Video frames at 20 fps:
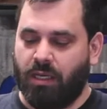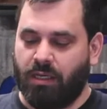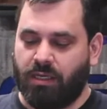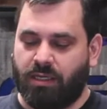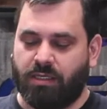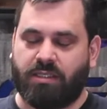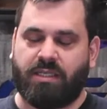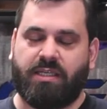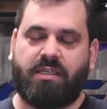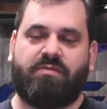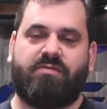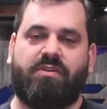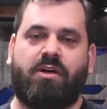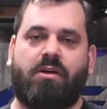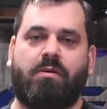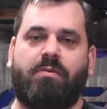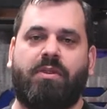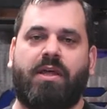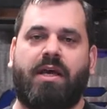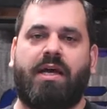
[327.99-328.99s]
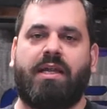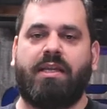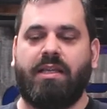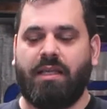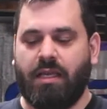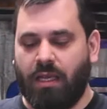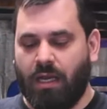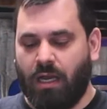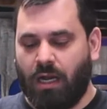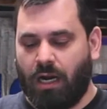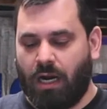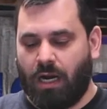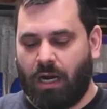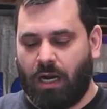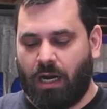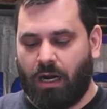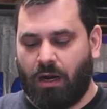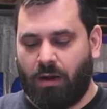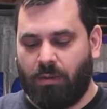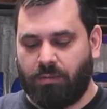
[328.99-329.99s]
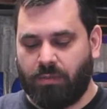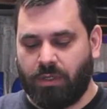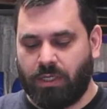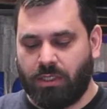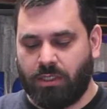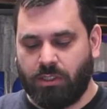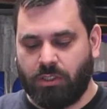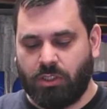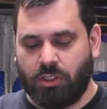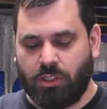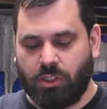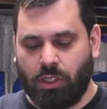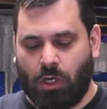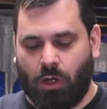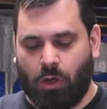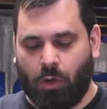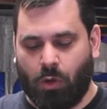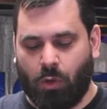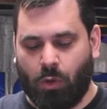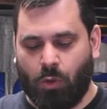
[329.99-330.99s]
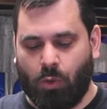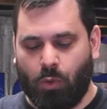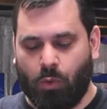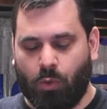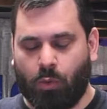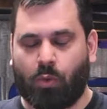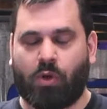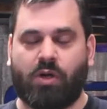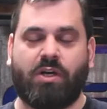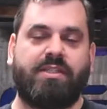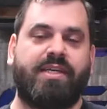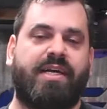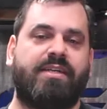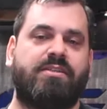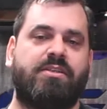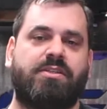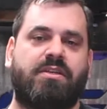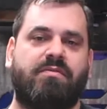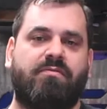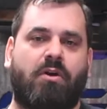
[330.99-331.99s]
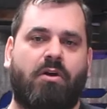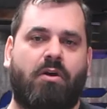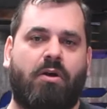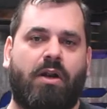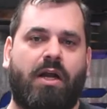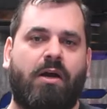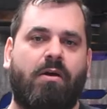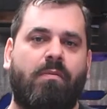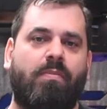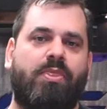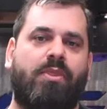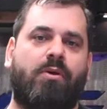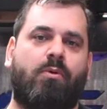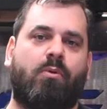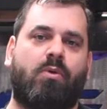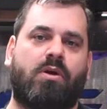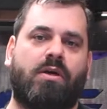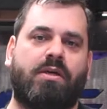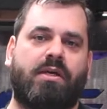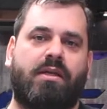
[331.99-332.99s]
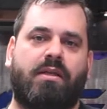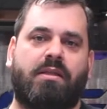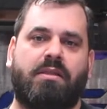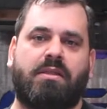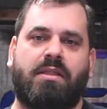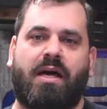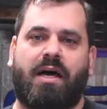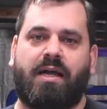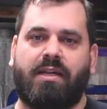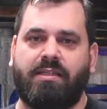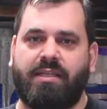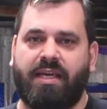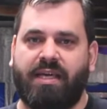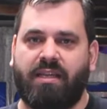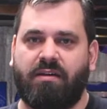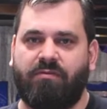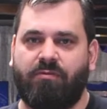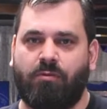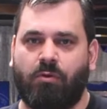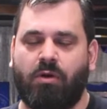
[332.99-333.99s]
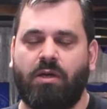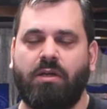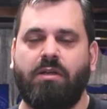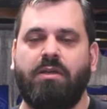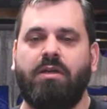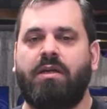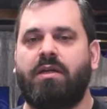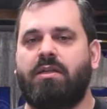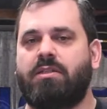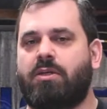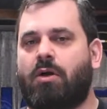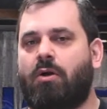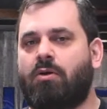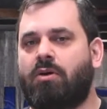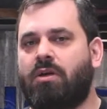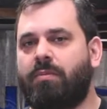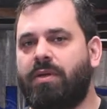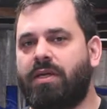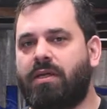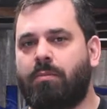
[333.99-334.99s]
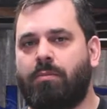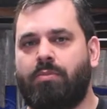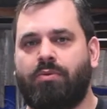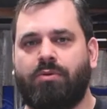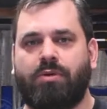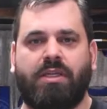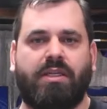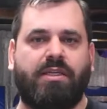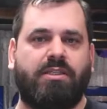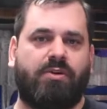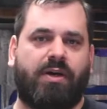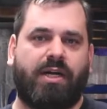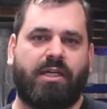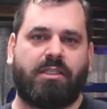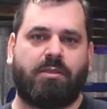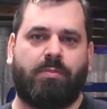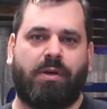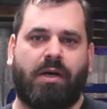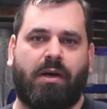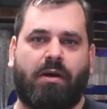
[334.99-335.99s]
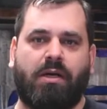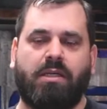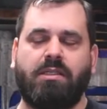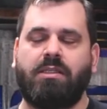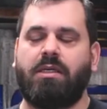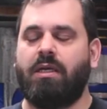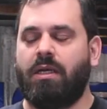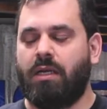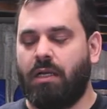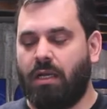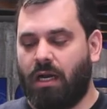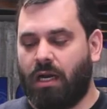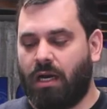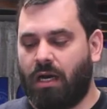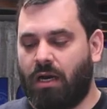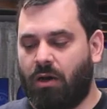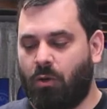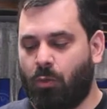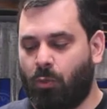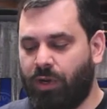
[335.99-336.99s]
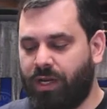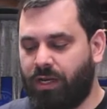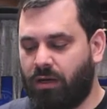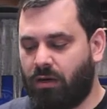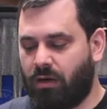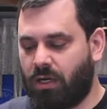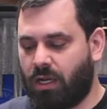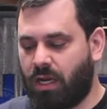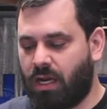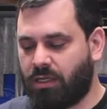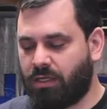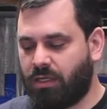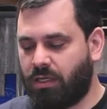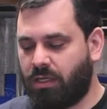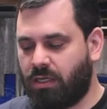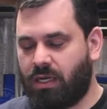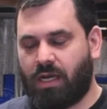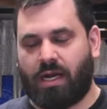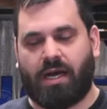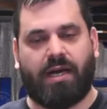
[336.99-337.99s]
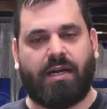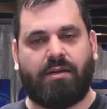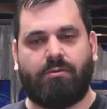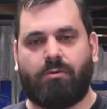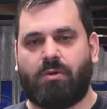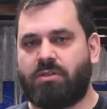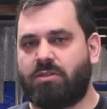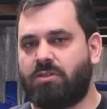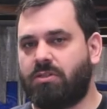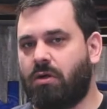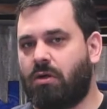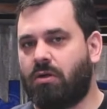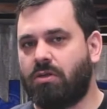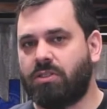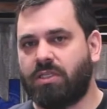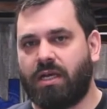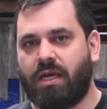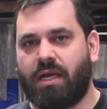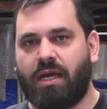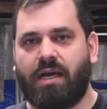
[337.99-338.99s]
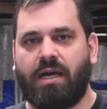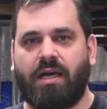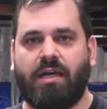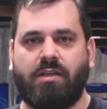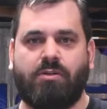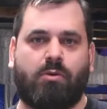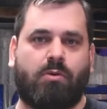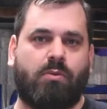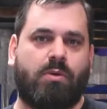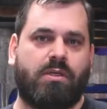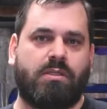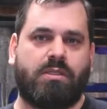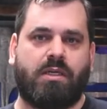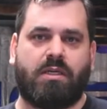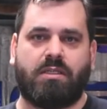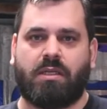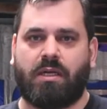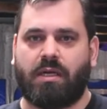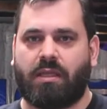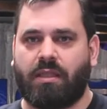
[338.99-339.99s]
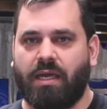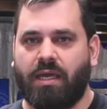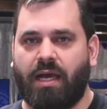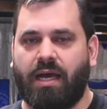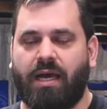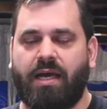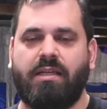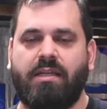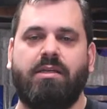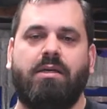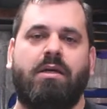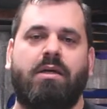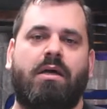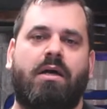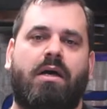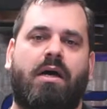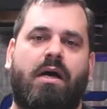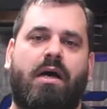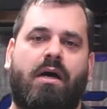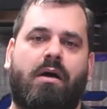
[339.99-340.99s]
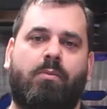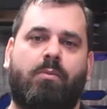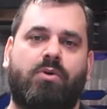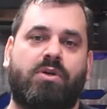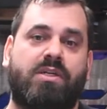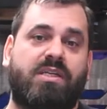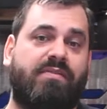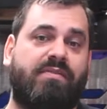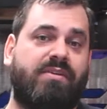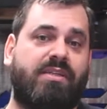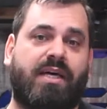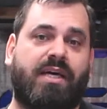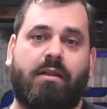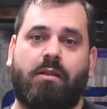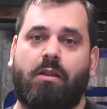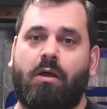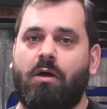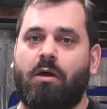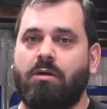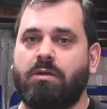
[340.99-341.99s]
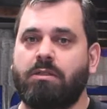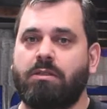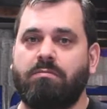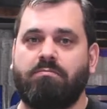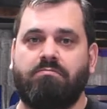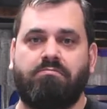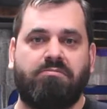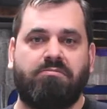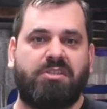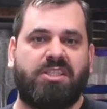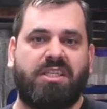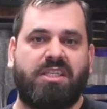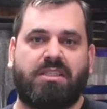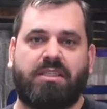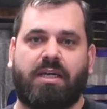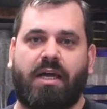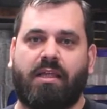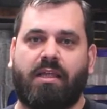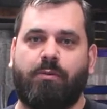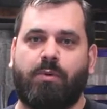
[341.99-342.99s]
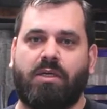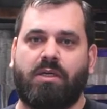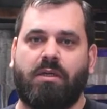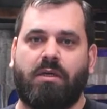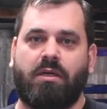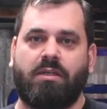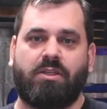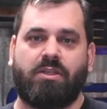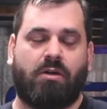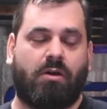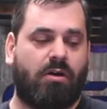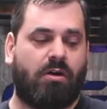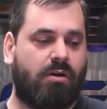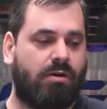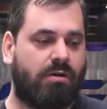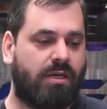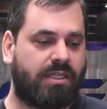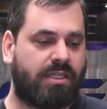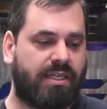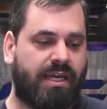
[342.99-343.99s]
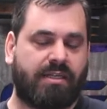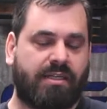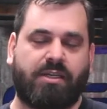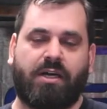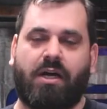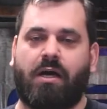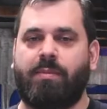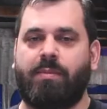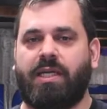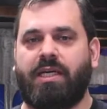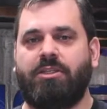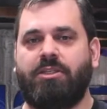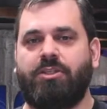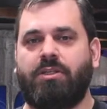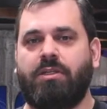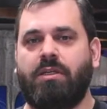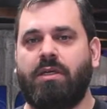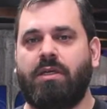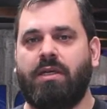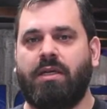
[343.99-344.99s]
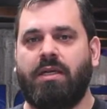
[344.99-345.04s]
because he developed that. Um, so we're going to test this converter out. We're going to get a lot of data for it. It's all going to be completely transparent. Uh, we are not going to hide what it stalls at or what it does like that. Um, we're going to give you data logs, see exactly what it does on our exact combination,